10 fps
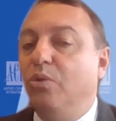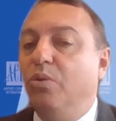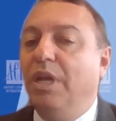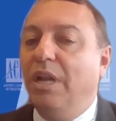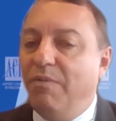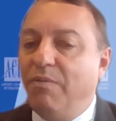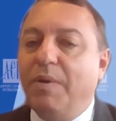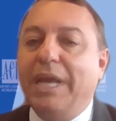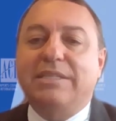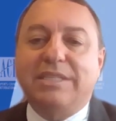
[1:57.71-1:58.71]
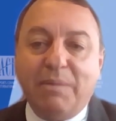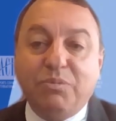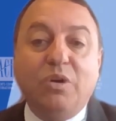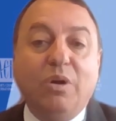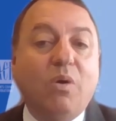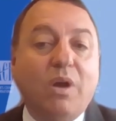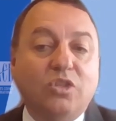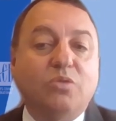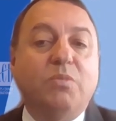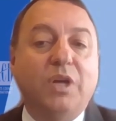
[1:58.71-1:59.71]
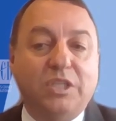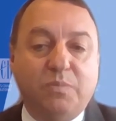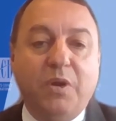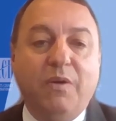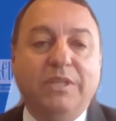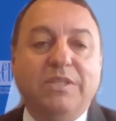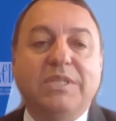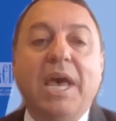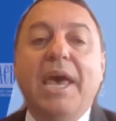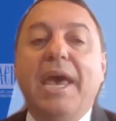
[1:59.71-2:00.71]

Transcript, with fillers: to delivering exceptional customer experience